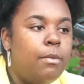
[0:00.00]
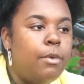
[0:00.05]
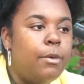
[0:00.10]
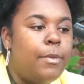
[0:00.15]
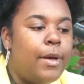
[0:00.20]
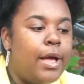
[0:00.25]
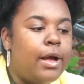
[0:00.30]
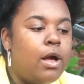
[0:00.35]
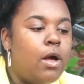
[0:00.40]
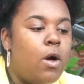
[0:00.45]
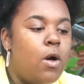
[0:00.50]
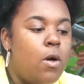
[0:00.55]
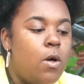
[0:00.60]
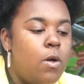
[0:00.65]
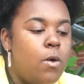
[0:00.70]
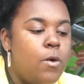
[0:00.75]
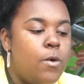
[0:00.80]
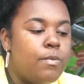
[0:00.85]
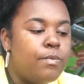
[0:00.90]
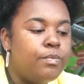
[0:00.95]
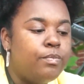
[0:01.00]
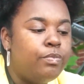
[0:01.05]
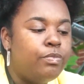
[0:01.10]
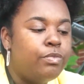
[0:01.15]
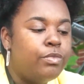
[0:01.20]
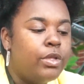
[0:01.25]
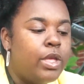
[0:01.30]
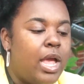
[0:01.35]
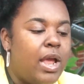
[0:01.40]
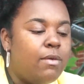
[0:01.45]
But back home,
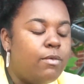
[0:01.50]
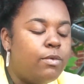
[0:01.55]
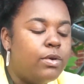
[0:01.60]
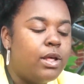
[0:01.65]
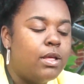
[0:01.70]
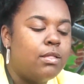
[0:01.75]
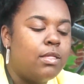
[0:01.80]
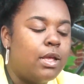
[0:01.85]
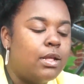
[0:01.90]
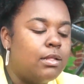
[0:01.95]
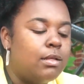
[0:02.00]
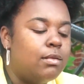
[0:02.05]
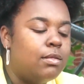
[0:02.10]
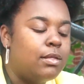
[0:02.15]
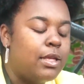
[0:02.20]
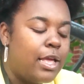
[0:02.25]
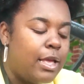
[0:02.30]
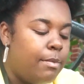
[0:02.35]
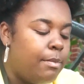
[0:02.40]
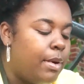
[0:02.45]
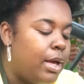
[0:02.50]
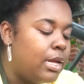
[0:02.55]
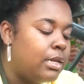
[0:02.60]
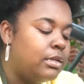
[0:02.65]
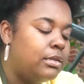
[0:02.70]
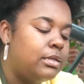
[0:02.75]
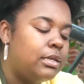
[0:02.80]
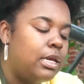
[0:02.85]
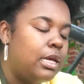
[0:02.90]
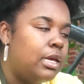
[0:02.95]
everyone has like the same
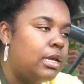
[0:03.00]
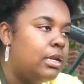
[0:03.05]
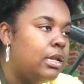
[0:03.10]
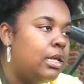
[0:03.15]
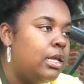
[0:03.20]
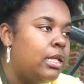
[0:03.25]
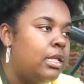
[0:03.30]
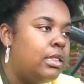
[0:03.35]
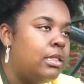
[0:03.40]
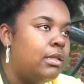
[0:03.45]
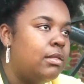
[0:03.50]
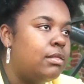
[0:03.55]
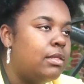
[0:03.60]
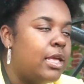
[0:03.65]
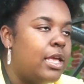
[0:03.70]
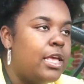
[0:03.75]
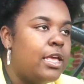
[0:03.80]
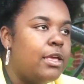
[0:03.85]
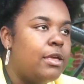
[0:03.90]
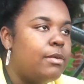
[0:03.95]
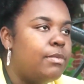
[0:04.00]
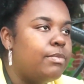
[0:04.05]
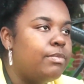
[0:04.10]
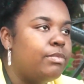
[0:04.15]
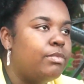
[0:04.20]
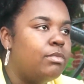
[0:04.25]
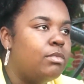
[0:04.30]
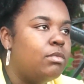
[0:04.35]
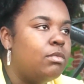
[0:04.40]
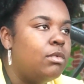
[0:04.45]
mindset, the
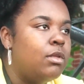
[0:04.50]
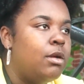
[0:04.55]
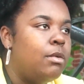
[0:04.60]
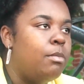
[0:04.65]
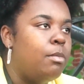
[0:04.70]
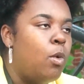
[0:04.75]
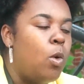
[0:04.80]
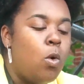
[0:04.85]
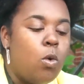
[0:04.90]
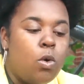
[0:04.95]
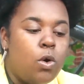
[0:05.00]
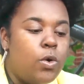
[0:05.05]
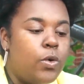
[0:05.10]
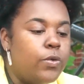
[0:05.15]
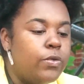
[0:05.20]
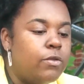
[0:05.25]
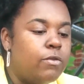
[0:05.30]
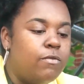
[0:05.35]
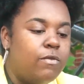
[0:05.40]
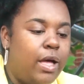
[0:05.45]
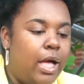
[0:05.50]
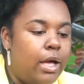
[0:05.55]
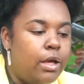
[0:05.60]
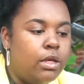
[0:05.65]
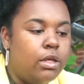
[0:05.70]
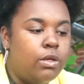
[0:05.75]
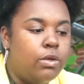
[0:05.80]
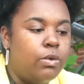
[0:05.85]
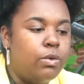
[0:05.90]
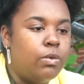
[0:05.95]
same morals and
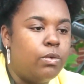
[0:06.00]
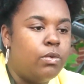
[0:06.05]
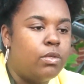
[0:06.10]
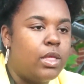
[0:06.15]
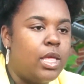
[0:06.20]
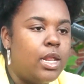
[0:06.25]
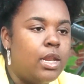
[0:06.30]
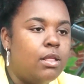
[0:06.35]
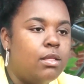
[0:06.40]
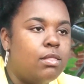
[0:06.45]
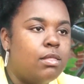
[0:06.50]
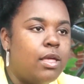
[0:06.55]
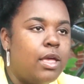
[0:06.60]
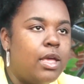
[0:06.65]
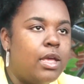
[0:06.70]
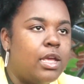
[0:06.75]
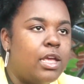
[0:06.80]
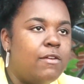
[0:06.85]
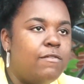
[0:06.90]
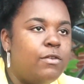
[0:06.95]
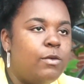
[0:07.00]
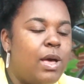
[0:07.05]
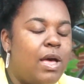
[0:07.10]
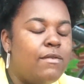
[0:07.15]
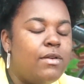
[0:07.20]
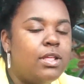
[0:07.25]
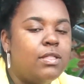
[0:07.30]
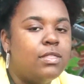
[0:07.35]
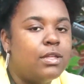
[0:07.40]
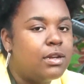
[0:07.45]
values, and it's like if you
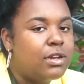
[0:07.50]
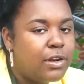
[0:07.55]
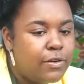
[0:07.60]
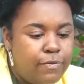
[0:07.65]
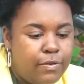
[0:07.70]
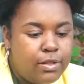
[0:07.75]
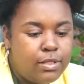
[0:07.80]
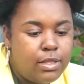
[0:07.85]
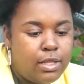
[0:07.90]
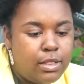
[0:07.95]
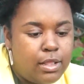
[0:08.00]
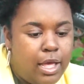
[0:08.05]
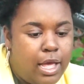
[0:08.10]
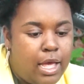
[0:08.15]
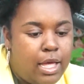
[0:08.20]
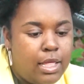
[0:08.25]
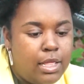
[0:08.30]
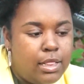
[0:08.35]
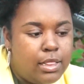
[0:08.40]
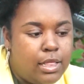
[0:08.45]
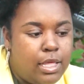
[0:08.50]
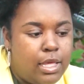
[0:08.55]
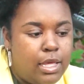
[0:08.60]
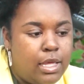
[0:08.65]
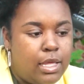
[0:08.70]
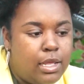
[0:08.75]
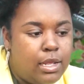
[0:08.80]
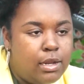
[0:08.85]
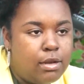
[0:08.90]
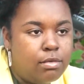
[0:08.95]
have anything different than that,
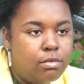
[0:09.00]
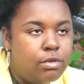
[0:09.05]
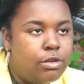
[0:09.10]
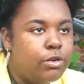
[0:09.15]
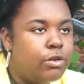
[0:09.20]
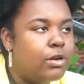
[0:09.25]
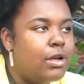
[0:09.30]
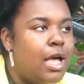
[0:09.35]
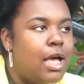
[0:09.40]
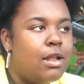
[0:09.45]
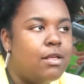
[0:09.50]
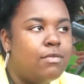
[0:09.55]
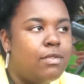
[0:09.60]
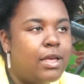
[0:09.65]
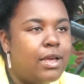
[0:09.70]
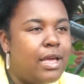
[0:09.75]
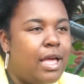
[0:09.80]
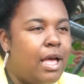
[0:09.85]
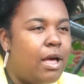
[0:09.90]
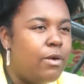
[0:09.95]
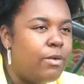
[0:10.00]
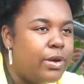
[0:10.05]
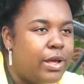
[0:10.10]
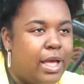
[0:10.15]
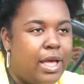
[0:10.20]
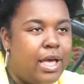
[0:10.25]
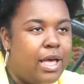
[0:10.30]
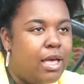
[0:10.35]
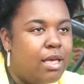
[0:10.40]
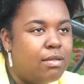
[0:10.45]
then kind of like an
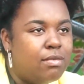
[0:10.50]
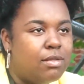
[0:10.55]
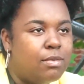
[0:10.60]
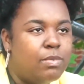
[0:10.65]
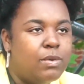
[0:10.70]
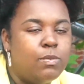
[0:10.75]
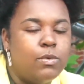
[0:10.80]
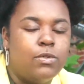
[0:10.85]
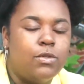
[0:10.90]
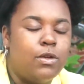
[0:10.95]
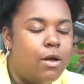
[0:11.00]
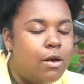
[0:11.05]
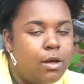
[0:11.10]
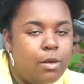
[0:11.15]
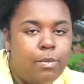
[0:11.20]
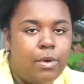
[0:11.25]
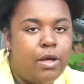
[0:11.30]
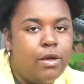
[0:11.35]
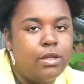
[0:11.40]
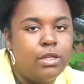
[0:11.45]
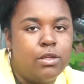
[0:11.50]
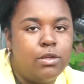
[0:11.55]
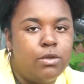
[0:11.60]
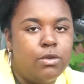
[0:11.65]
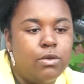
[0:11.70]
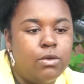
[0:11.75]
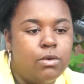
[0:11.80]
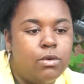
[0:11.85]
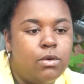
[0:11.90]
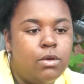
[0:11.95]
outcast and people talk about you,